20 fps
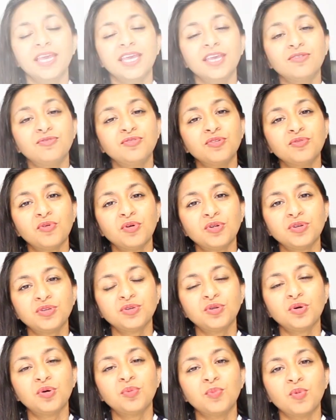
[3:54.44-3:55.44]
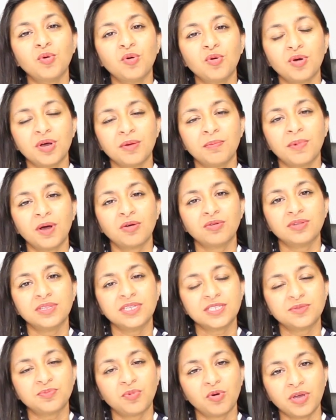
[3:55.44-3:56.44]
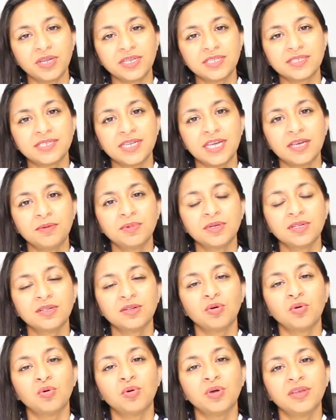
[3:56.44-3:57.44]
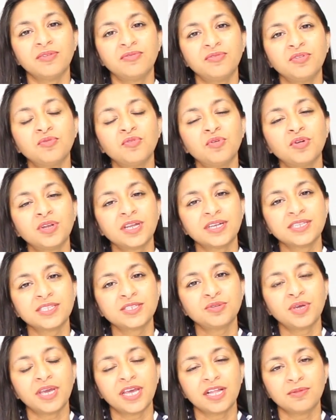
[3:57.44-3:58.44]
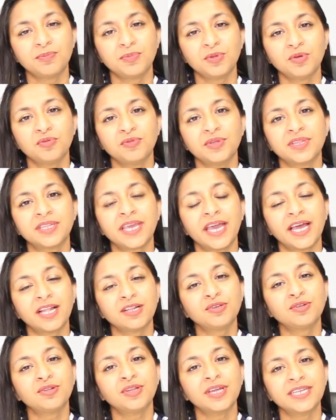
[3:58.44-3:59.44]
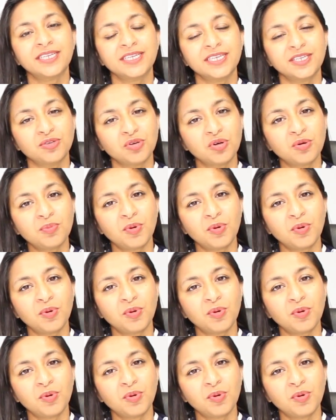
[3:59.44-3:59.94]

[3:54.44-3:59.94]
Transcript: If you want to know more about this points table, or if you want us to help you with calculating your